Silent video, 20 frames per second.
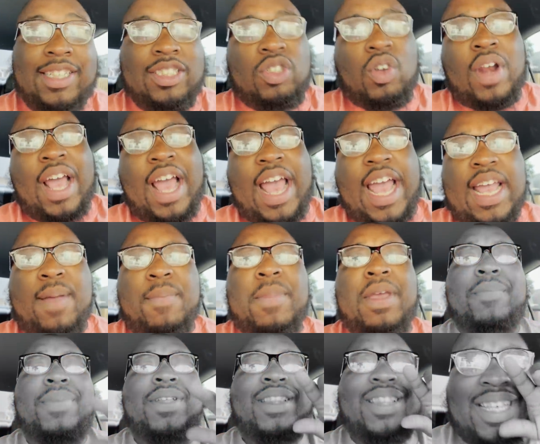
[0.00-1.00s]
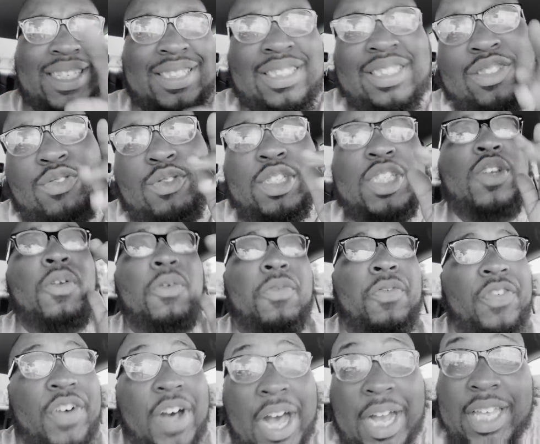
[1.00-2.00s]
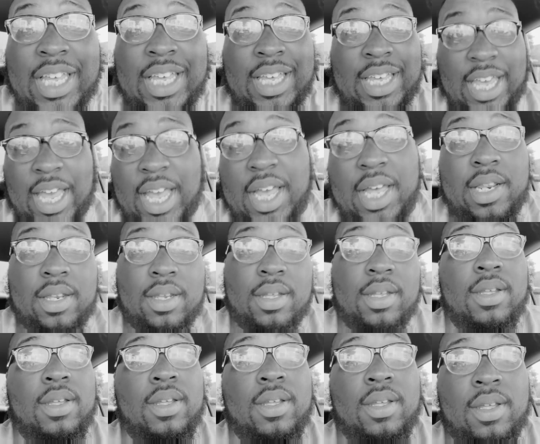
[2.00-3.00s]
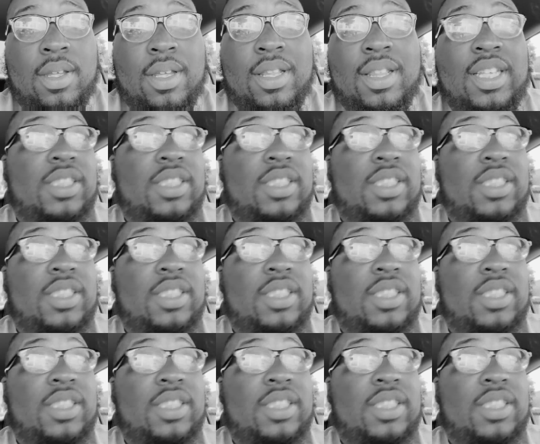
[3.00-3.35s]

He's gonna hate me. But this is what you fucking get.